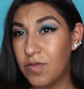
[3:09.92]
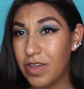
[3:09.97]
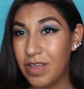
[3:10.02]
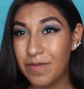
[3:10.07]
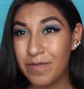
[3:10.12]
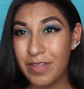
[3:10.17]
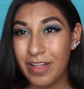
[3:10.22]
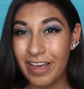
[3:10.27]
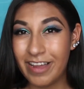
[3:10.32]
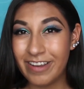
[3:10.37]
a way,
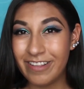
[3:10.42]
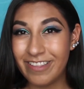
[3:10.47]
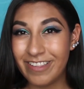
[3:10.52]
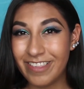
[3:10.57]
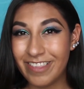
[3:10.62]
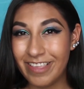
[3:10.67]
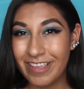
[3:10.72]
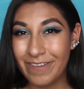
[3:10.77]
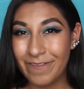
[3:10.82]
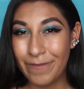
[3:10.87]
I'm glad it's
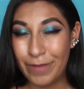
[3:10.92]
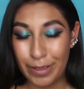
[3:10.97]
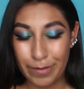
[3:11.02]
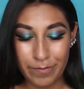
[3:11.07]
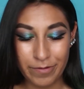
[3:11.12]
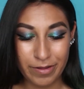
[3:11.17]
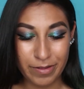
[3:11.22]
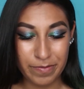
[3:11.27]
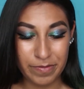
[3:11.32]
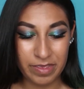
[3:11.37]
thin
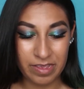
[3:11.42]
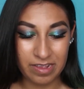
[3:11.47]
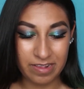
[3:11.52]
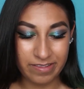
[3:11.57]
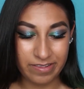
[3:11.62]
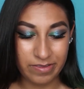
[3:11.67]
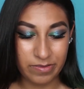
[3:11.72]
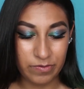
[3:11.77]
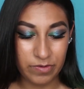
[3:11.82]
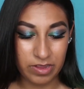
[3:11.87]
fabric
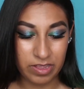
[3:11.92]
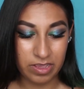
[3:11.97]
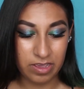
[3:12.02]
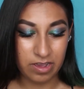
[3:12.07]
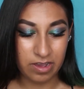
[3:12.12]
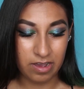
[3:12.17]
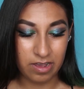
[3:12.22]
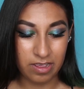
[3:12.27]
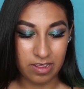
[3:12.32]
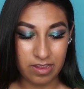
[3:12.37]
because it's really
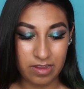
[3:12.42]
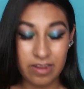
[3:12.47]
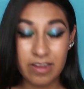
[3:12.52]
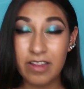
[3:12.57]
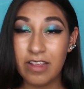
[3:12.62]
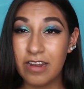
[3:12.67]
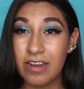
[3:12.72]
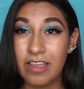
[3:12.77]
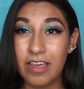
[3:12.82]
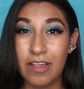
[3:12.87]
hot
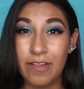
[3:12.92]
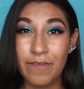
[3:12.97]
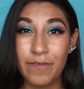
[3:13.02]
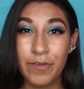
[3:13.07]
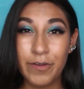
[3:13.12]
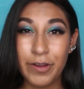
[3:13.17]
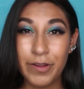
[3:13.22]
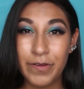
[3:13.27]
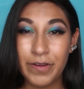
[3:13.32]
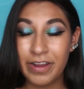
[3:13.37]
in
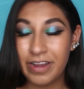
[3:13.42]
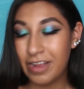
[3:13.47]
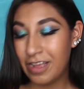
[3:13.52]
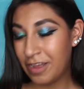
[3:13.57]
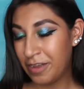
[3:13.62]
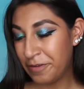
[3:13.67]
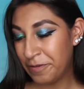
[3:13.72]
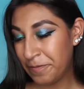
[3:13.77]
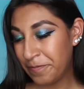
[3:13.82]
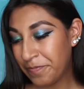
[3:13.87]
California right
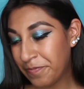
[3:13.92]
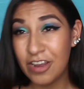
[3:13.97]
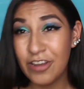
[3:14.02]
now.